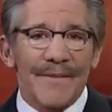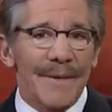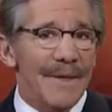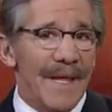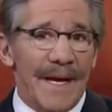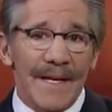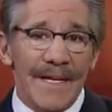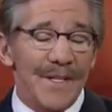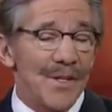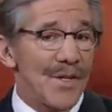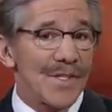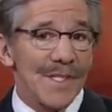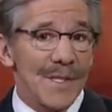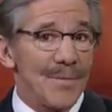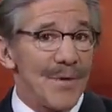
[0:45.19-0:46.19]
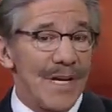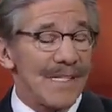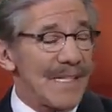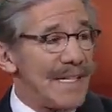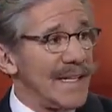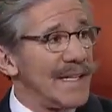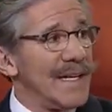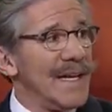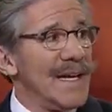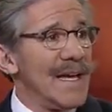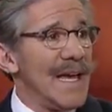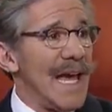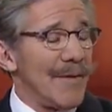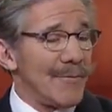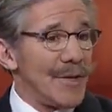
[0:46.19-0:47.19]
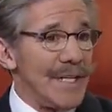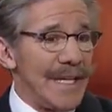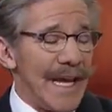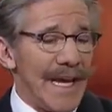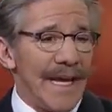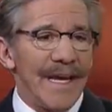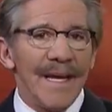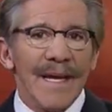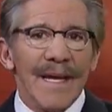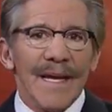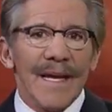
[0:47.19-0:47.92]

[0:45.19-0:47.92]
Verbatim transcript: He, he talks to the president every day.